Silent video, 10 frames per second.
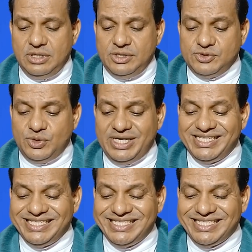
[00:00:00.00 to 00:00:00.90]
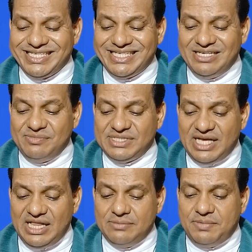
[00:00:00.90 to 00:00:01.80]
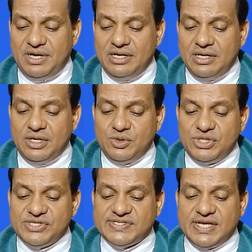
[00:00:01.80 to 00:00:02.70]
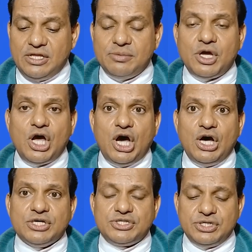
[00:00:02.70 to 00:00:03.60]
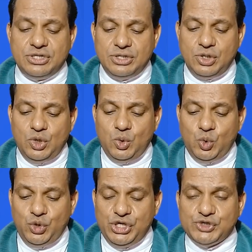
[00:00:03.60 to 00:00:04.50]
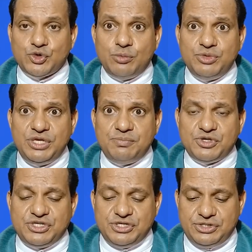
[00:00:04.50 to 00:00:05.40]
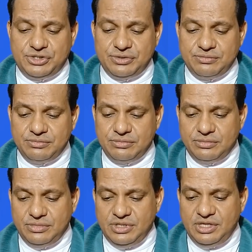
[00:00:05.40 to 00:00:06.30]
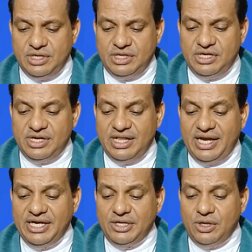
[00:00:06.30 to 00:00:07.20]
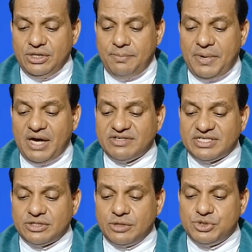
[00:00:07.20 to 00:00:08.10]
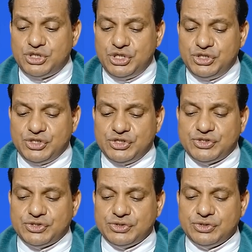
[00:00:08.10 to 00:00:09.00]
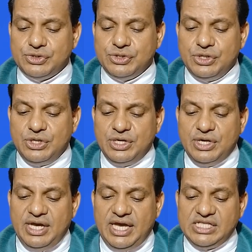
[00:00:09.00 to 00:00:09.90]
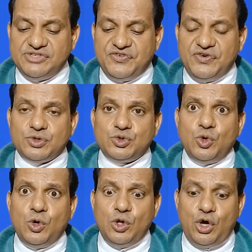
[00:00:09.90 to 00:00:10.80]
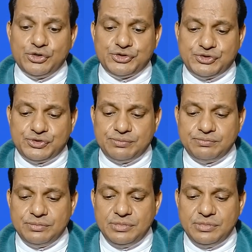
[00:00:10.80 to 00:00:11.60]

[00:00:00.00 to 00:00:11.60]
So he dedicated himself to the Son of God, who is omnipotent. He relied on the power of Jesus. Henceforth, no loss,